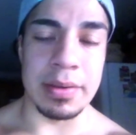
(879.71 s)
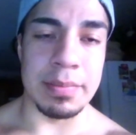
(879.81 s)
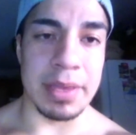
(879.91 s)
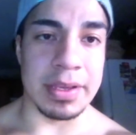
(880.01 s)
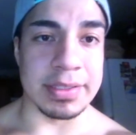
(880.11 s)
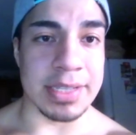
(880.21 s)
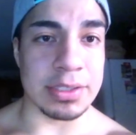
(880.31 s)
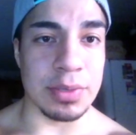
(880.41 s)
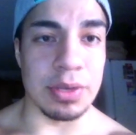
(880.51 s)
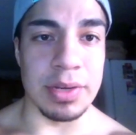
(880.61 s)
because
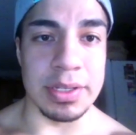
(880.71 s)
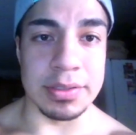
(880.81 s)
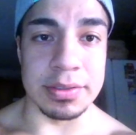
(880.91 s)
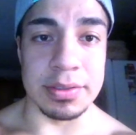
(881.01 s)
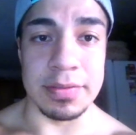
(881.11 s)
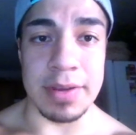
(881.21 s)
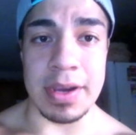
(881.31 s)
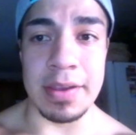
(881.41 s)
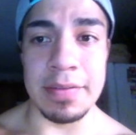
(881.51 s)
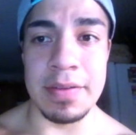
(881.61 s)
that's what you need to
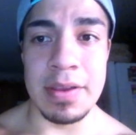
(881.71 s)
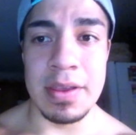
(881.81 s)
survive.